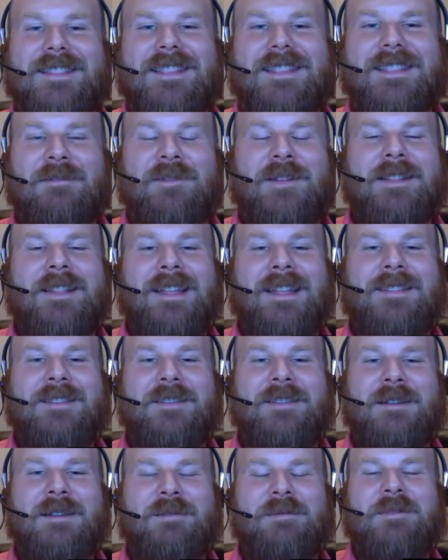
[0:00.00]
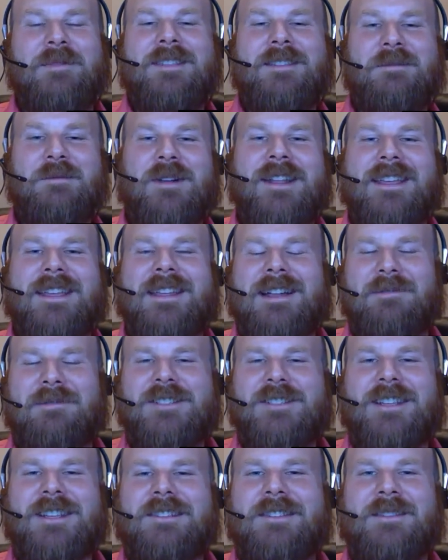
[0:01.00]
I feel like, do you have something you want to get off your
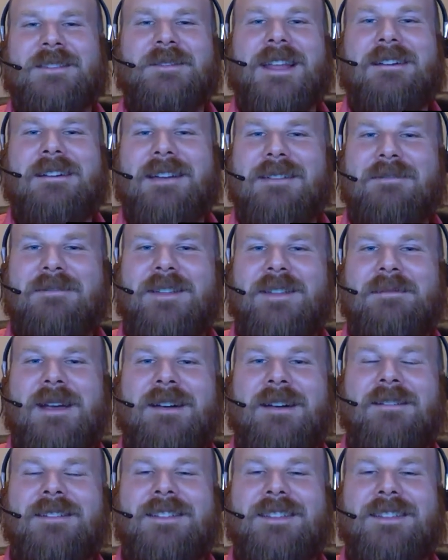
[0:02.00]
chest too now, Evan, about